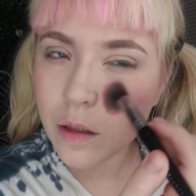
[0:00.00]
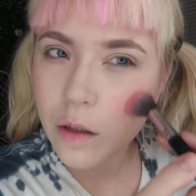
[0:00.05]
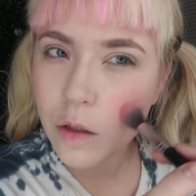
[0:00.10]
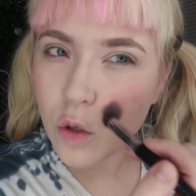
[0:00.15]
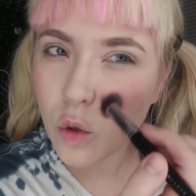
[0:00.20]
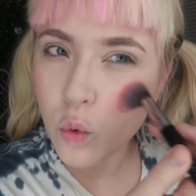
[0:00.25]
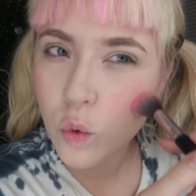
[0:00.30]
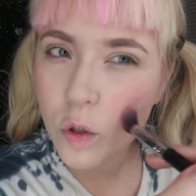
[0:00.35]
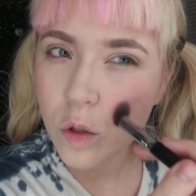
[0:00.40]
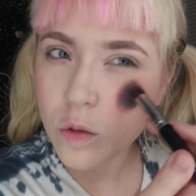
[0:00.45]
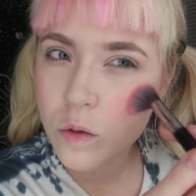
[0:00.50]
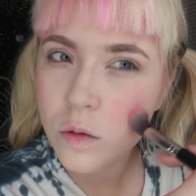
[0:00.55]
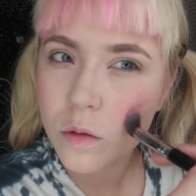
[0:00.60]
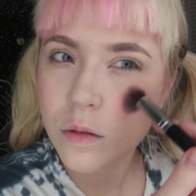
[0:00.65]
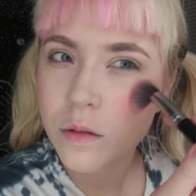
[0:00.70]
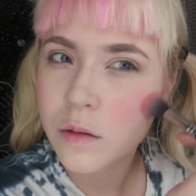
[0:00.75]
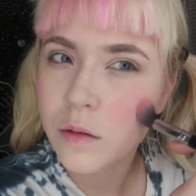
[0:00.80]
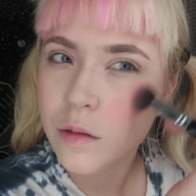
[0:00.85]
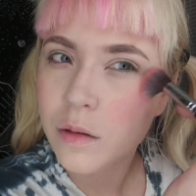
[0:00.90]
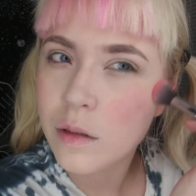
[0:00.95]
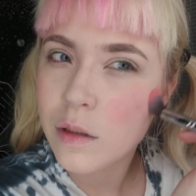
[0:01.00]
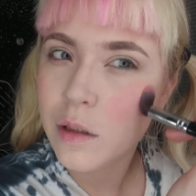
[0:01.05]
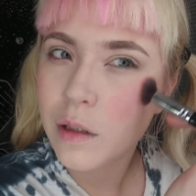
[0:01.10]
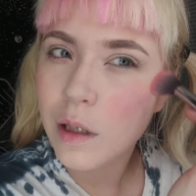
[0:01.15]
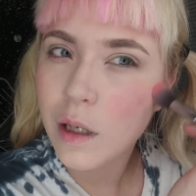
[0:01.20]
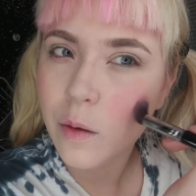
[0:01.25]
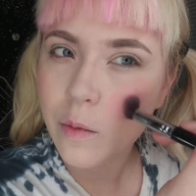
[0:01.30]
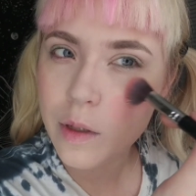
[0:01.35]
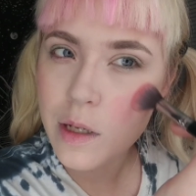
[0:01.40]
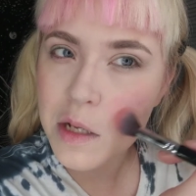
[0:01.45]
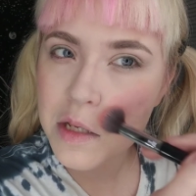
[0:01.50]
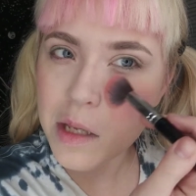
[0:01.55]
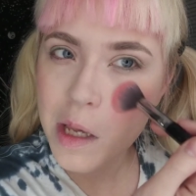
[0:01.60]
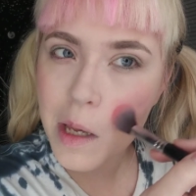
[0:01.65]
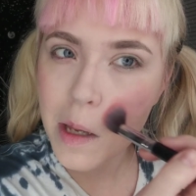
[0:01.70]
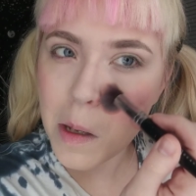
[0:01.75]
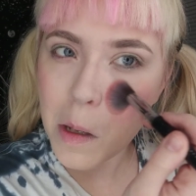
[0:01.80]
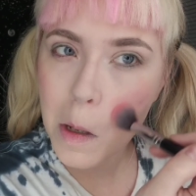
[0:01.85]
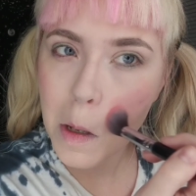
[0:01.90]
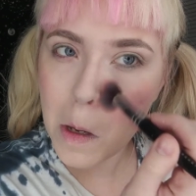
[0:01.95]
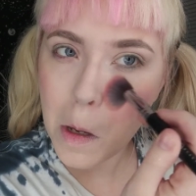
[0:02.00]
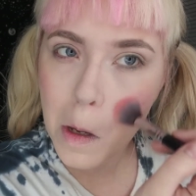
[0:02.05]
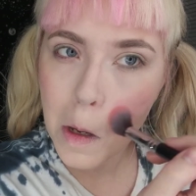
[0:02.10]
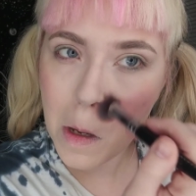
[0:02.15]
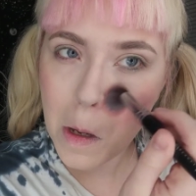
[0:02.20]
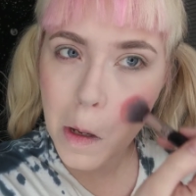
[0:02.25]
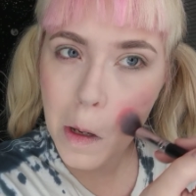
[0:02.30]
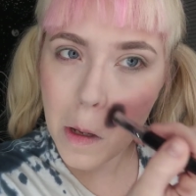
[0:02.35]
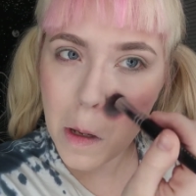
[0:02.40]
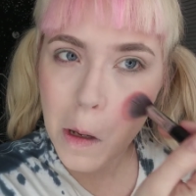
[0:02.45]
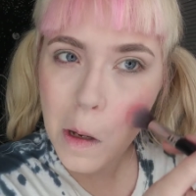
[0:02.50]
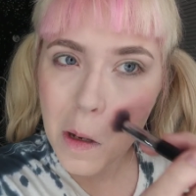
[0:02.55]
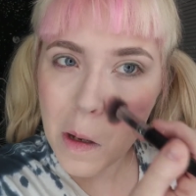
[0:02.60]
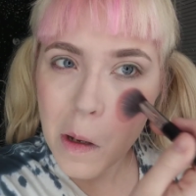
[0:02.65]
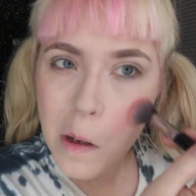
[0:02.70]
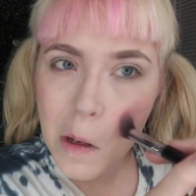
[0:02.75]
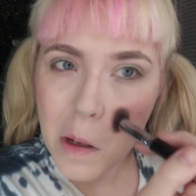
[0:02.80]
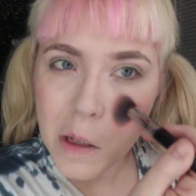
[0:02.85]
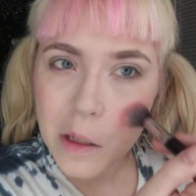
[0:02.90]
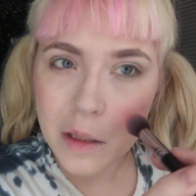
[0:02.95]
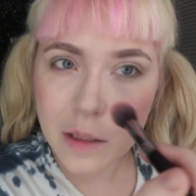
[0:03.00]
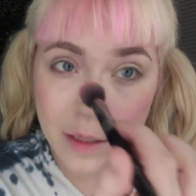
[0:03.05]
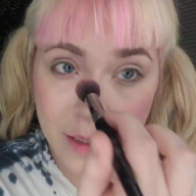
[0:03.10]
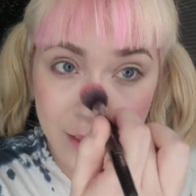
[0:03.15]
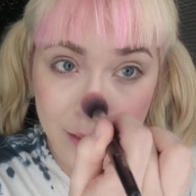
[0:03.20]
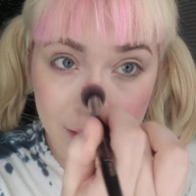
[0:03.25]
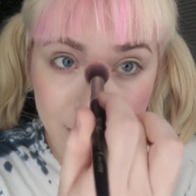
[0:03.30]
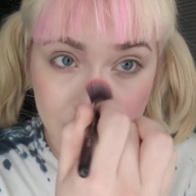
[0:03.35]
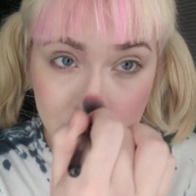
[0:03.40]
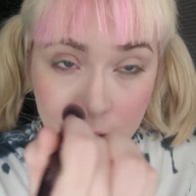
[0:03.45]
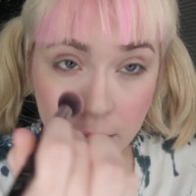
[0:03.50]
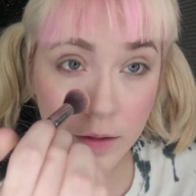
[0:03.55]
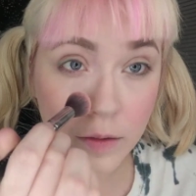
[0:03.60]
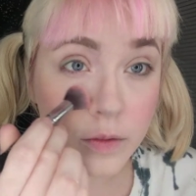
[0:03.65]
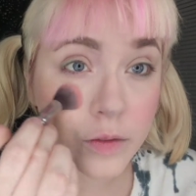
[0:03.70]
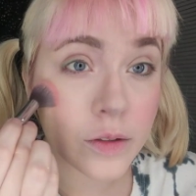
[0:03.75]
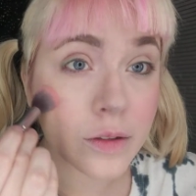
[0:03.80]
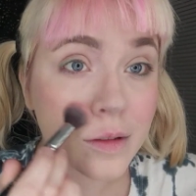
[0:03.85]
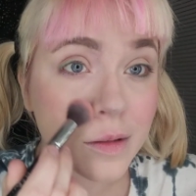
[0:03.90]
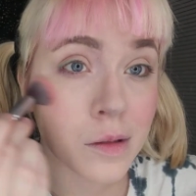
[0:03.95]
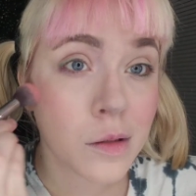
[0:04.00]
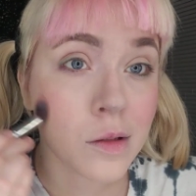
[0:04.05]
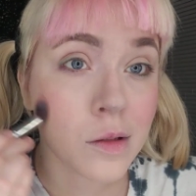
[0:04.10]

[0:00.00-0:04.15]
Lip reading: coral, I want to say. Like, it's cute.